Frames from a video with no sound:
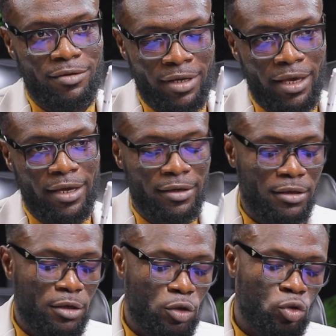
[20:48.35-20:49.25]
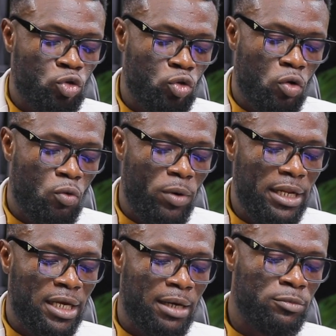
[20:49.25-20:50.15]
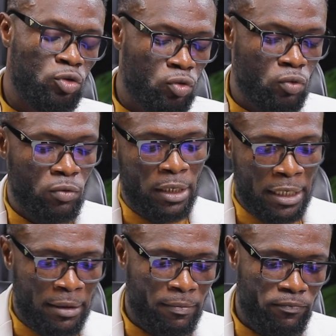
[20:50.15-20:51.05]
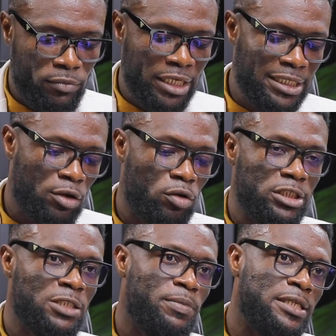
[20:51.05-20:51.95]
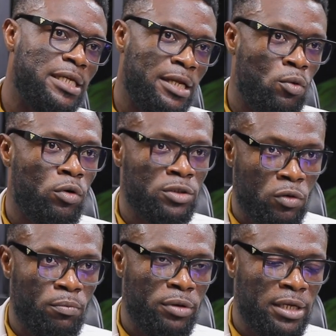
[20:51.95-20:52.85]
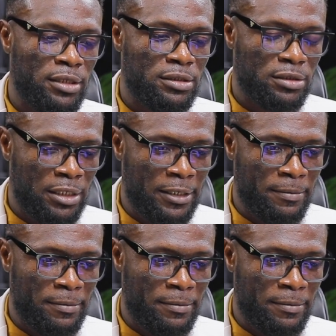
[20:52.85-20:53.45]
Okay. So when it comes to the technology space and the cost components,